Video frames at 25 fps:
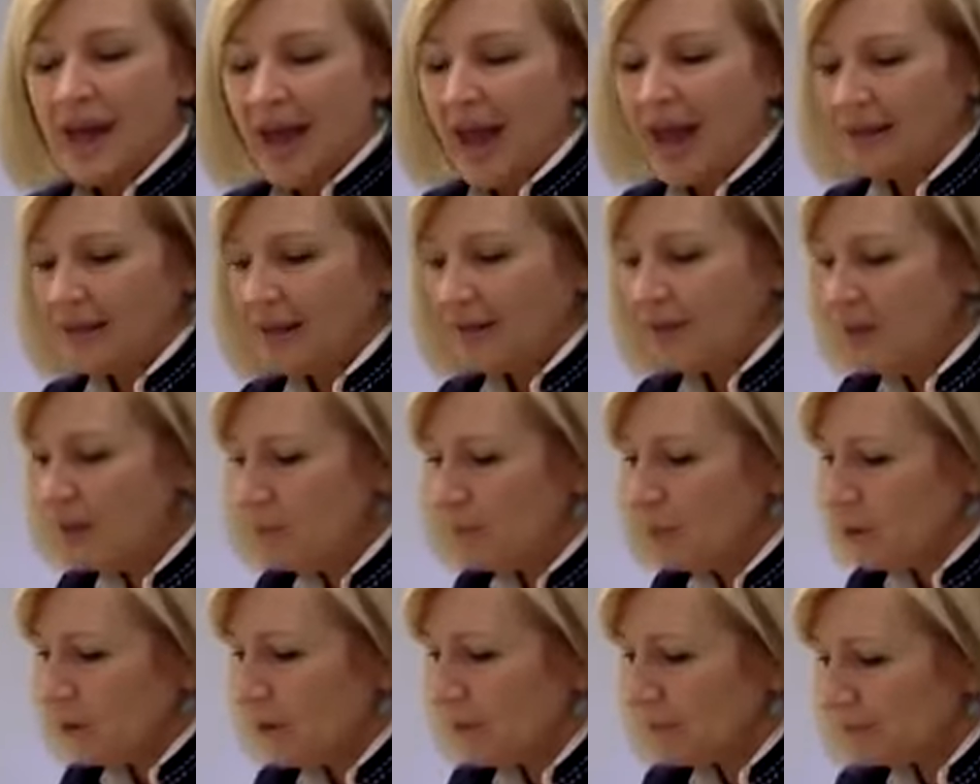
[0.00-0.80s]
And in the
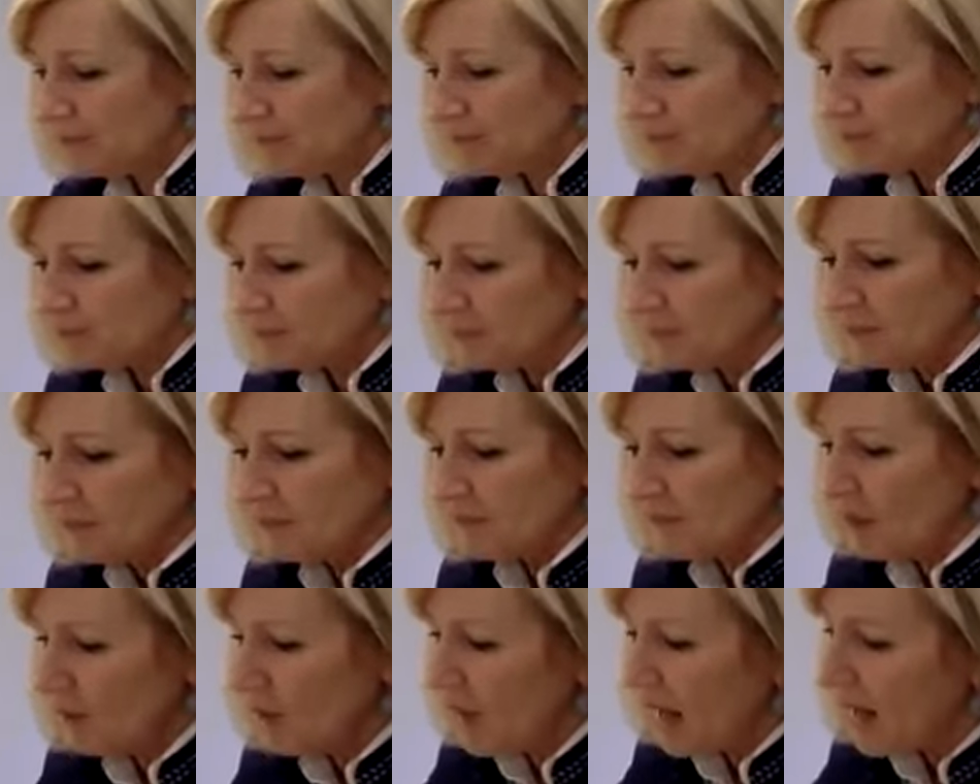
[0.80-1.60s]
book,
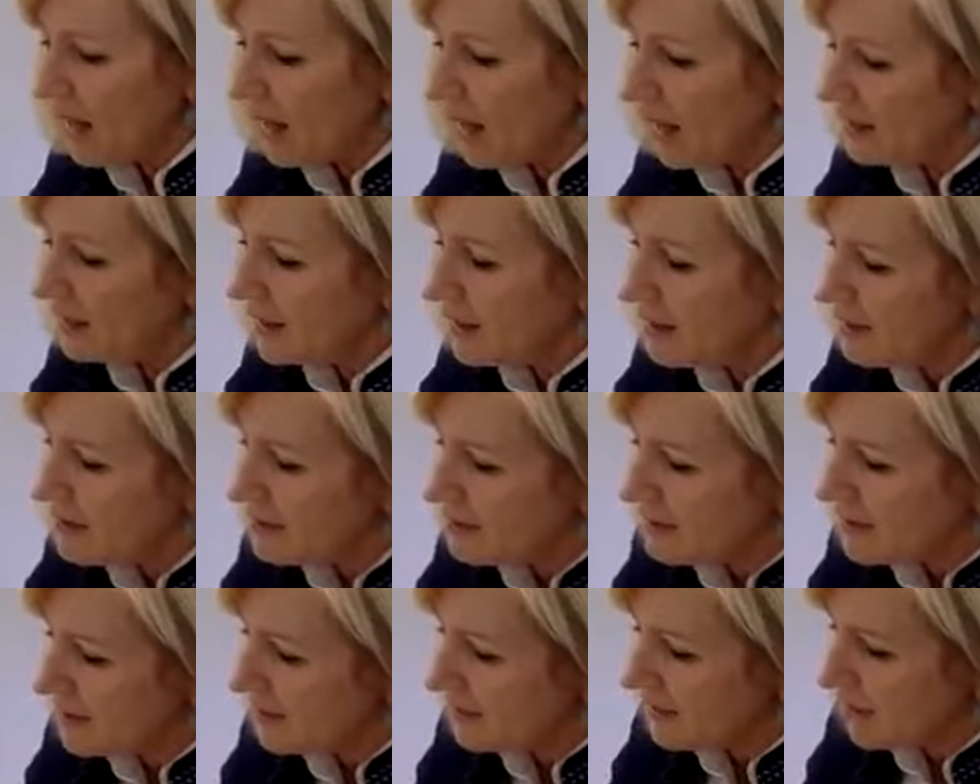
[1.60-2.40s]

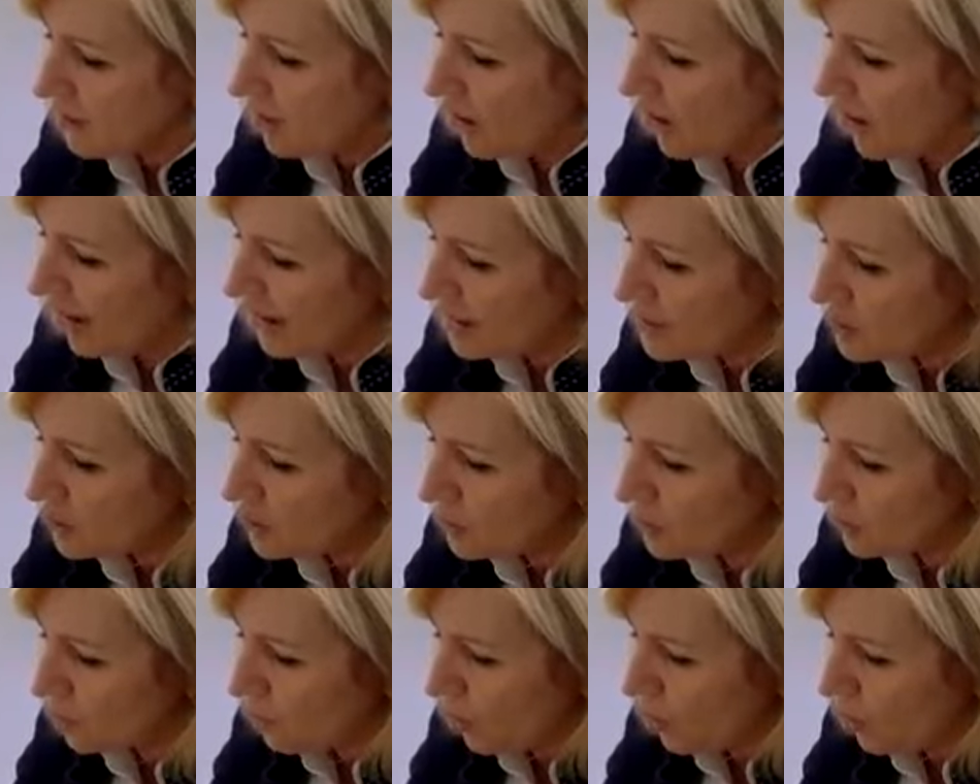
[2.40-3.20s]
another thing that I
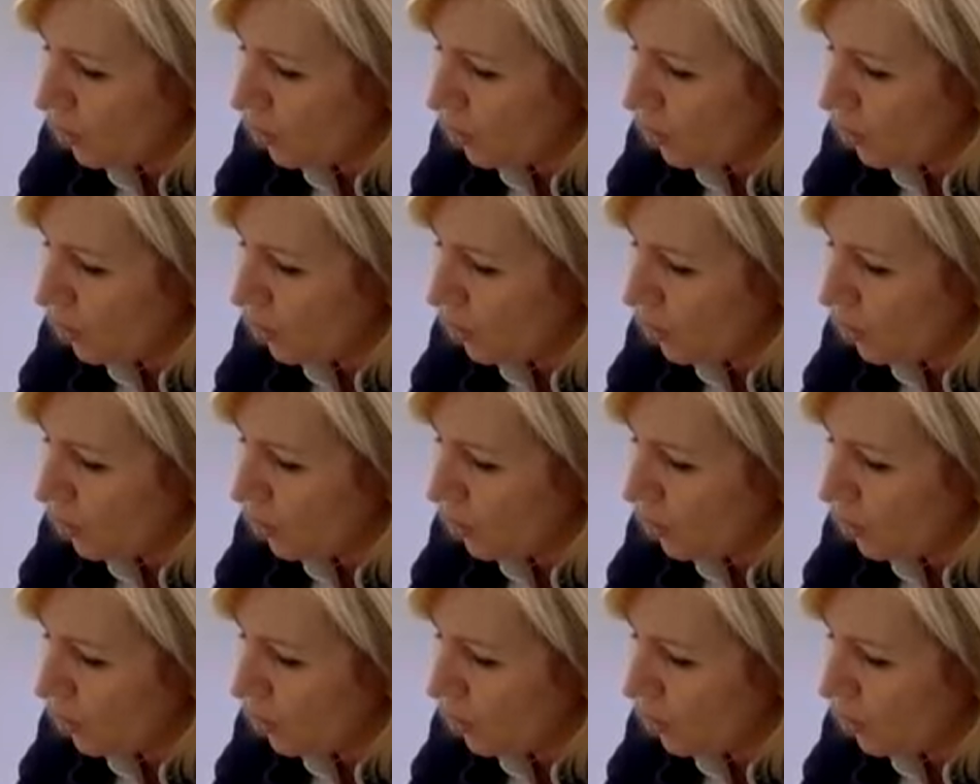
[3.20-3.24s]
do